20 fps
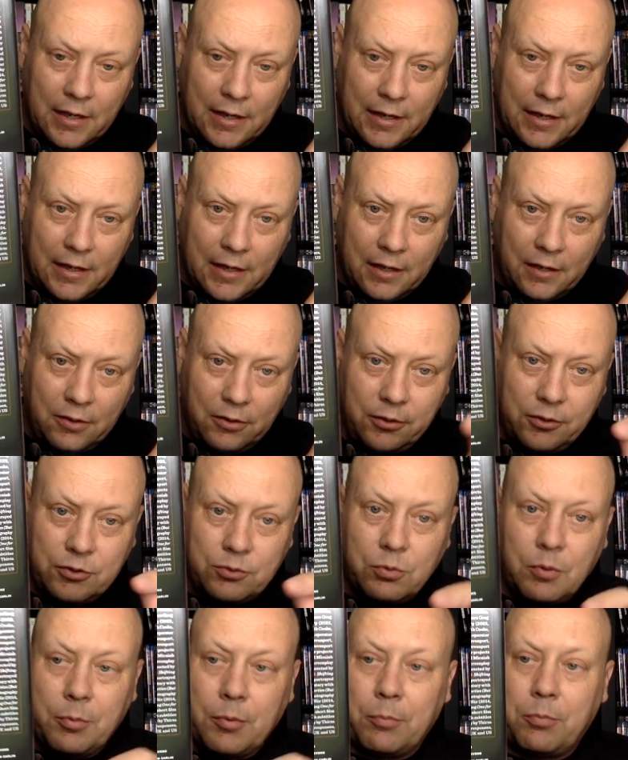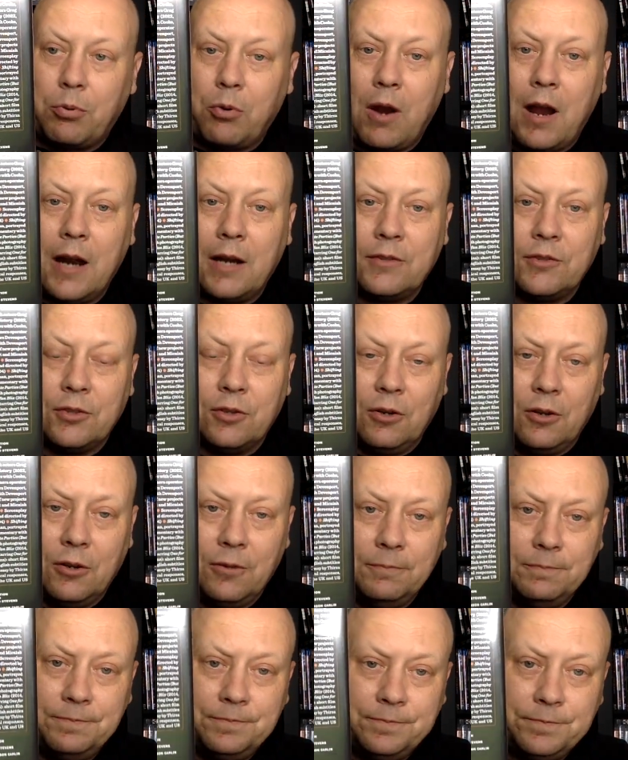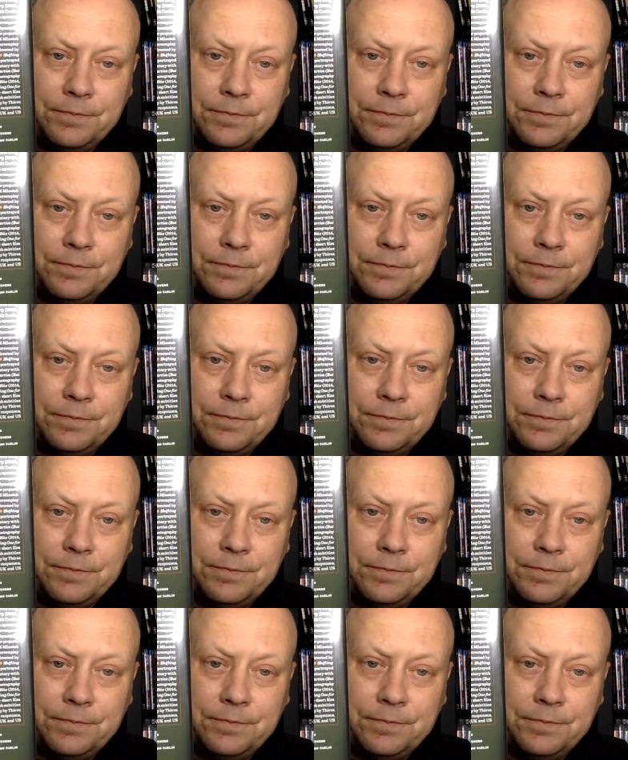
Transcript: it includes Rupert Proctor,